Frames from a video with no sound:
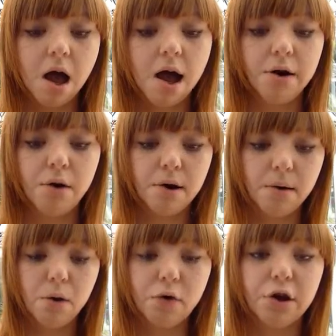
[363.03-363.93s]
and
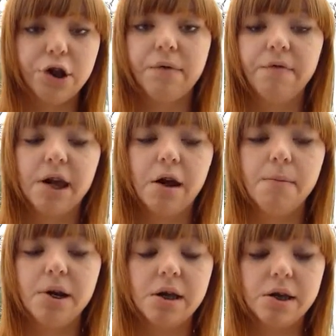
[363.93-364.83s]
also chin
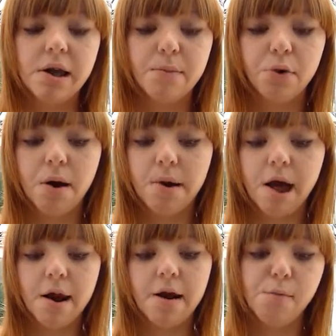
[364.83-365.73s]
realignment at the same time,
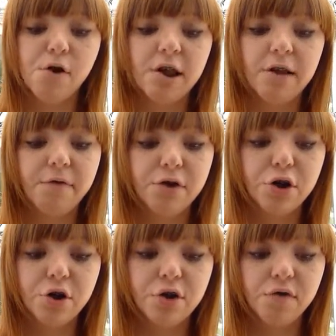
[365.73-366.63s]
and have braces for
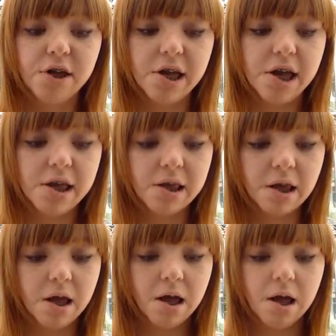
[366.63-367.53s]
2 to 3 years.
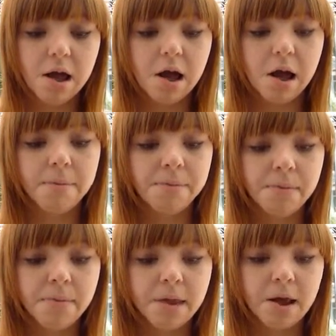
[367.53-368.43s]

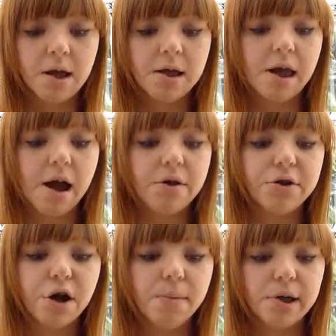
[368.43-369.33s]
Yeah, at the
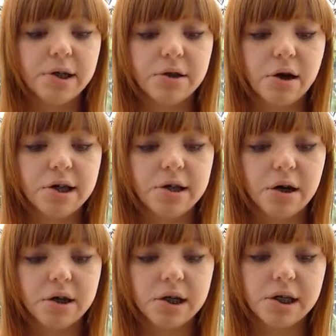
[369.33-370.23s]
time I decided
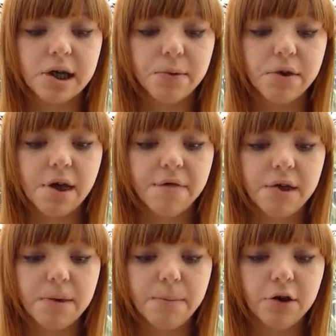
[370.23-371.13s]
I was going to stick with
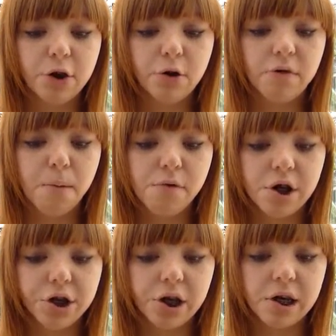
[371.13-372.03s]
having the big jaw
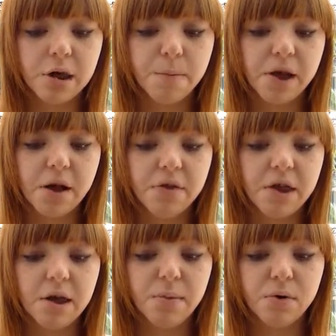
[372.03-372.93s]
operation, as I began
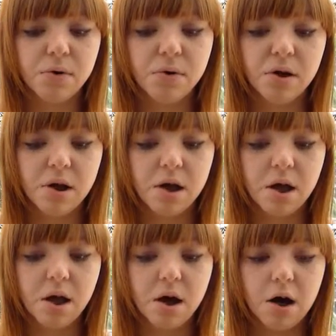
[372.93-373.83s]
thinking, well,
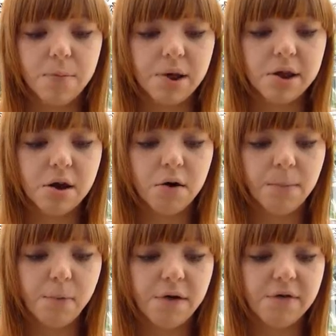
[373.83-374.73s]
I'd been
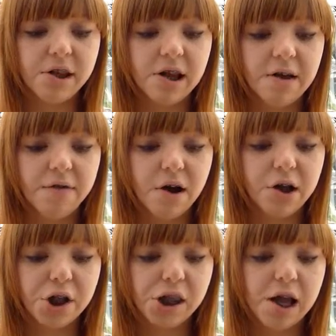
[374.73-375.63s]
told previously if I
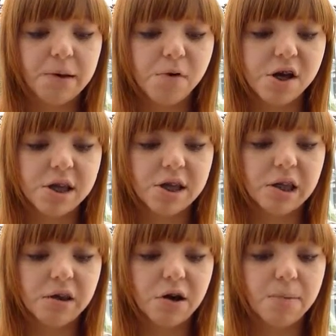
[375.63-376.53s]
had just had braces
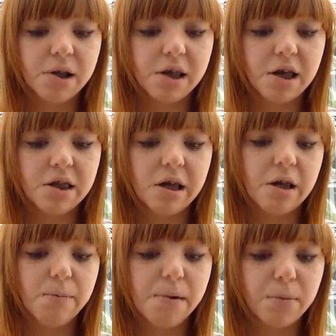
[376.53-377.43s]
to straighten my teeth, then
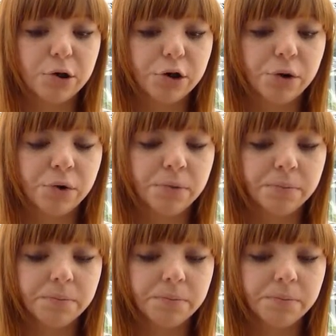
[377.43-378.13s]
it'd make my jaw